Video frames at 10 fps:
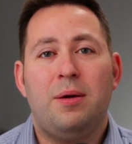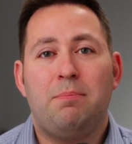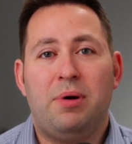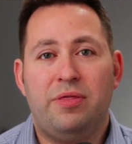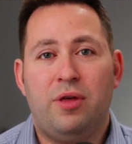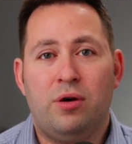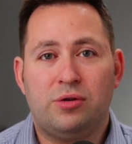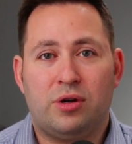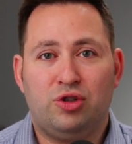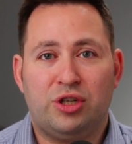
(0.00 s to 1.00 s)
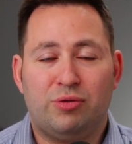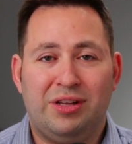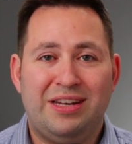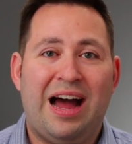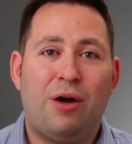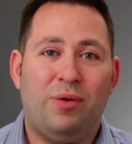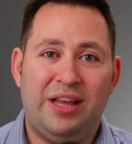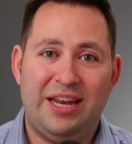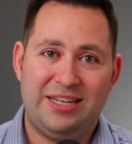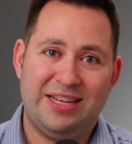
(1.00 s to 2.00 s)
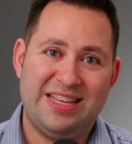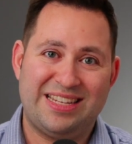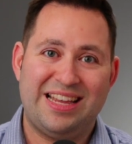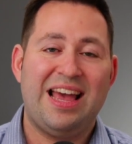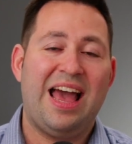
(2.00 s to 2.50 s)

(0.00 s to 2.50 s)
but those are generally not related to this